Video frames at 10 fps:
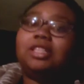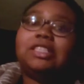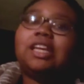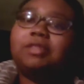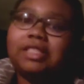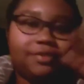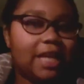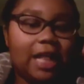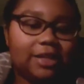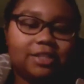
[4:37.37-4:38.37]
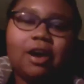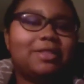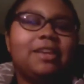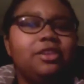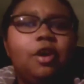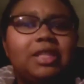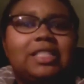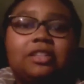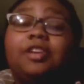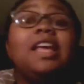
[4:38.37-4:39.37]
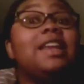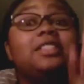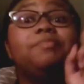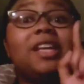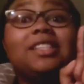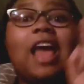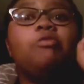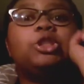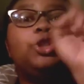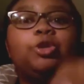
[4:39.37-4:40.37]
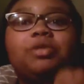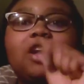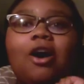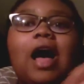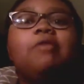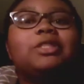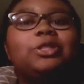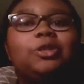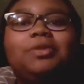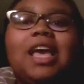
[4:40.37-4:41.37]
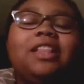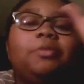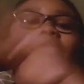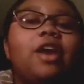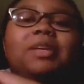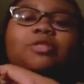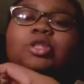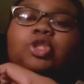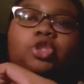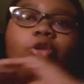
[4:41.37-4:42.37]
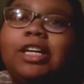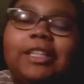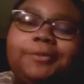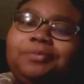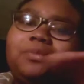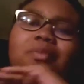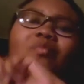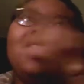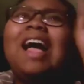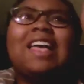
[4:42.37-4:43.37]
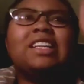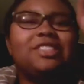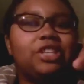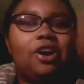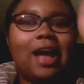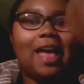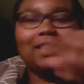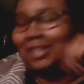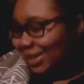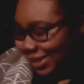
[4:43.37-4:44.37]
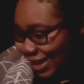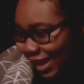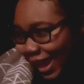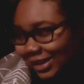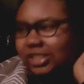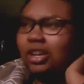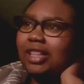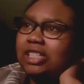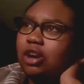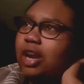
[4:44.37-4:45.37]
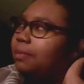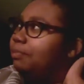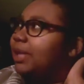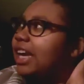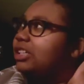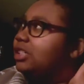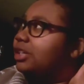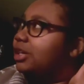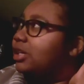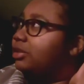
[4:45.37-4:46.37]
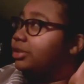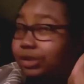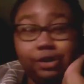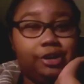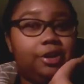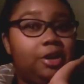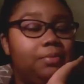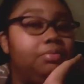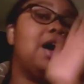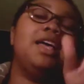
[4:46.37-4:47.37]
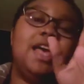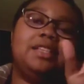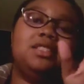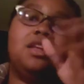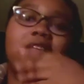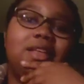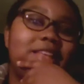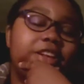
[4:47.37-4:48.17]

No, legit, it was $0. So I was like, you know what, this sounds fun. And not to mention, I was duped, y'all. I was duped. The premise was so good. I actually saw this on Black Girl Nerd podcast,